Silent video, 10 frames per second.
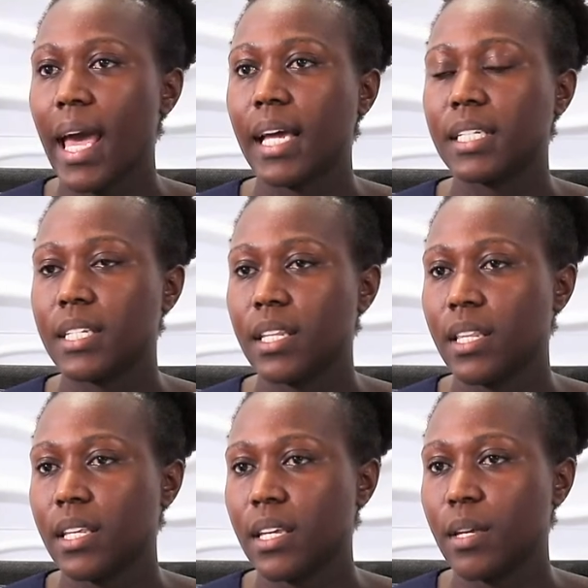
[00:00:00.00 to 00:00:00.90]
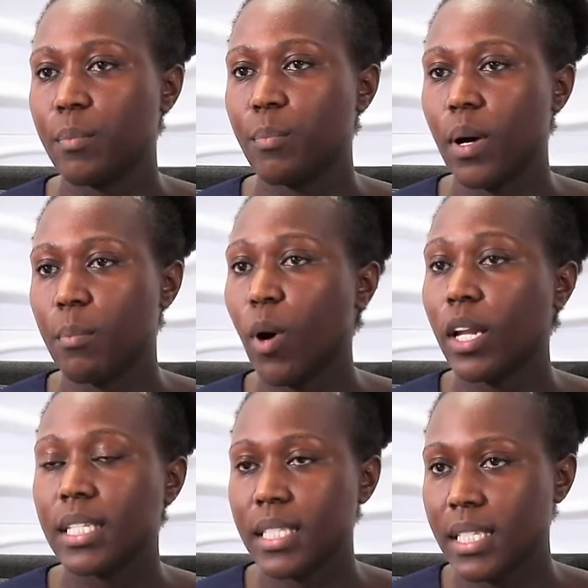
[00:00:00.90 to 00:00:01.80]
at the uh,
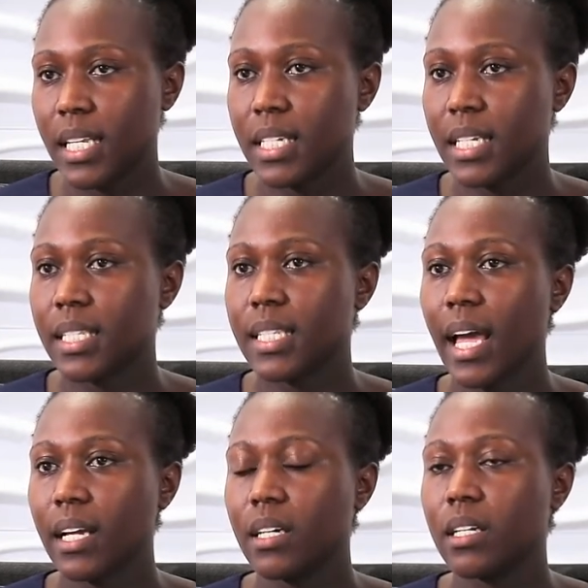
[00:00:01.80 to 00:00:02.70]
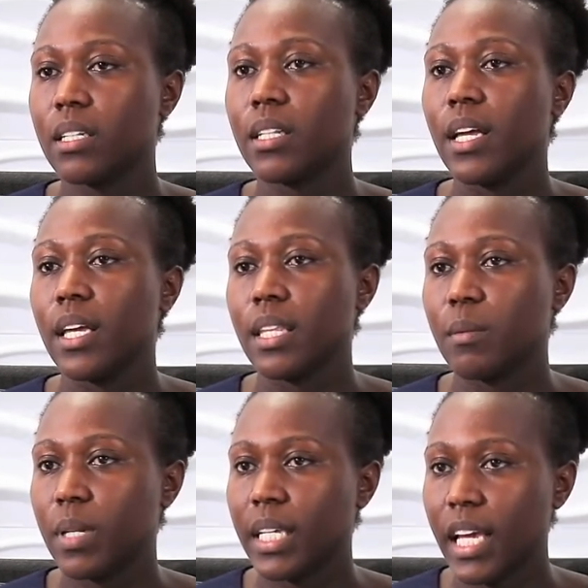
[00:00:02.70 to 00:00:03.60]
policy setting cycle, the
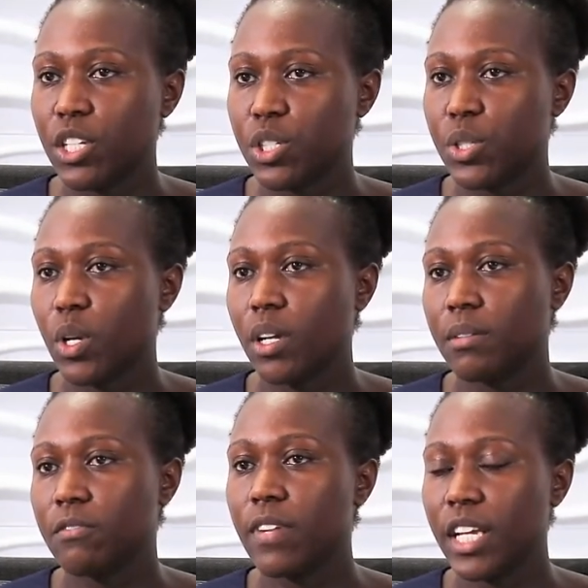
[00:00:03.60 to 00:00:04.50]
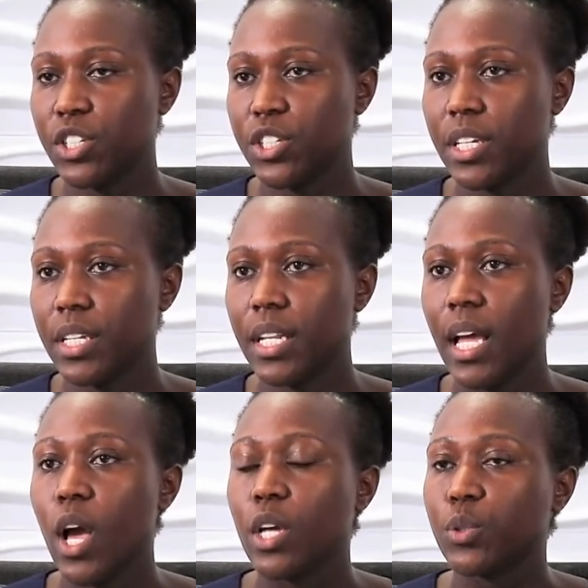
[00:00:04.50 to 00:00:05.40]
implications on inflation,
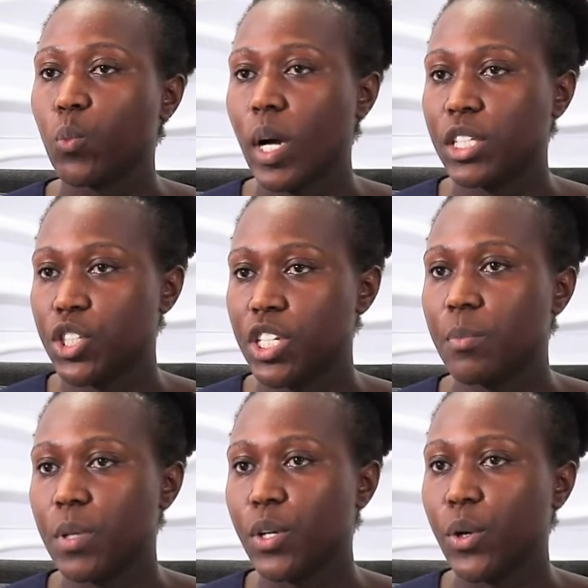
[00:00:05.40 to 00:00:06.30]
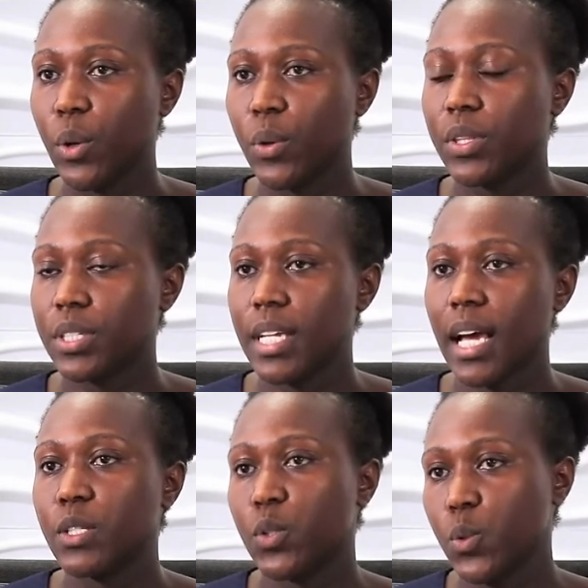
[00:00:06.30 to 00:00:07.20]
what G D P growth
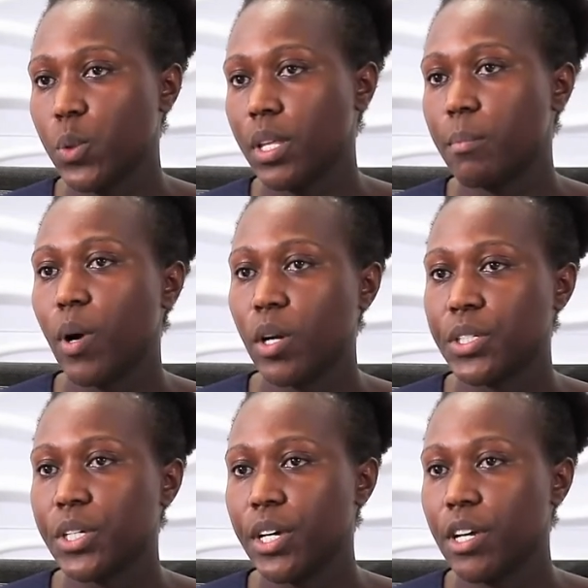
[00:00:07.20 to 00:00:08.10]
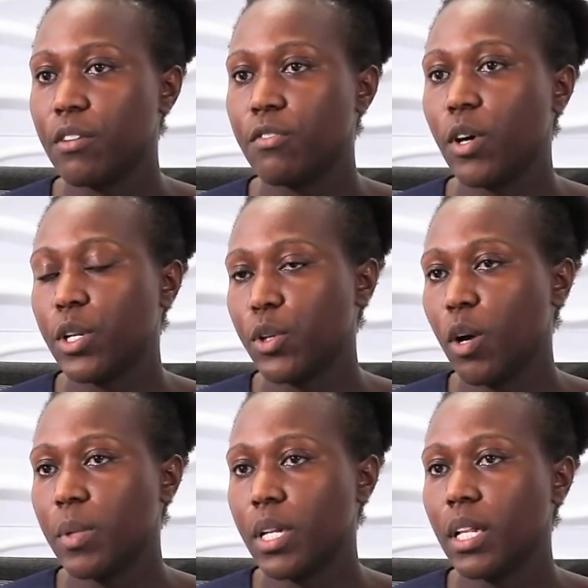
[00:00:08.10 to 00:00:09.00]
does to the bond curve on a
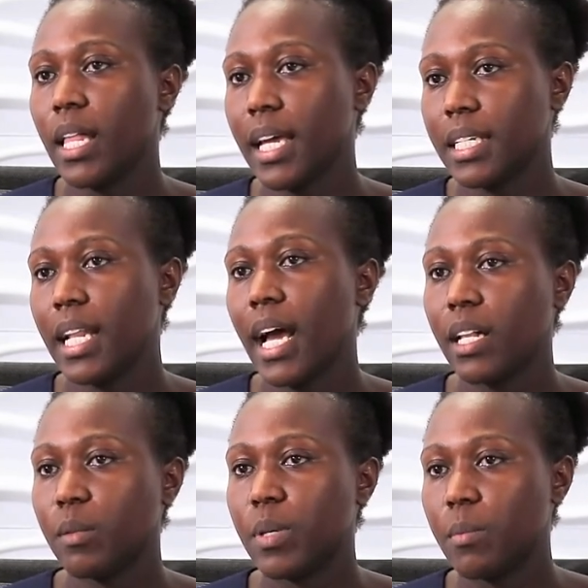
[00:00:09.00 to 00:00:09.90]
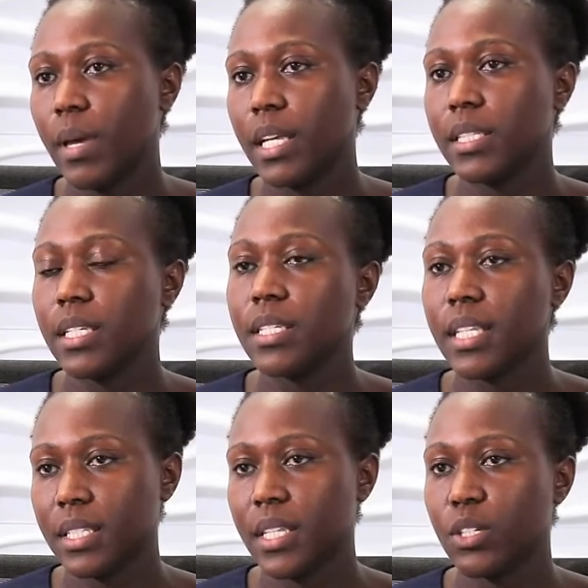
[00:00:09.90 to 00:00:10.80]
nominal and an I L B basis,
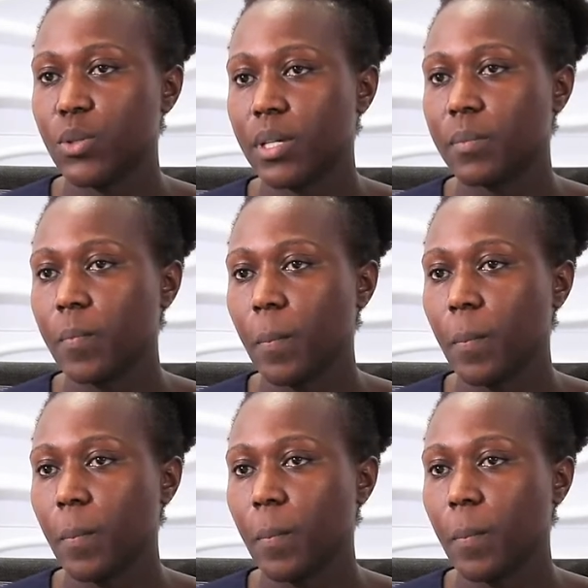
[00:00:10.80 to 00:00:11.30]
et cetera.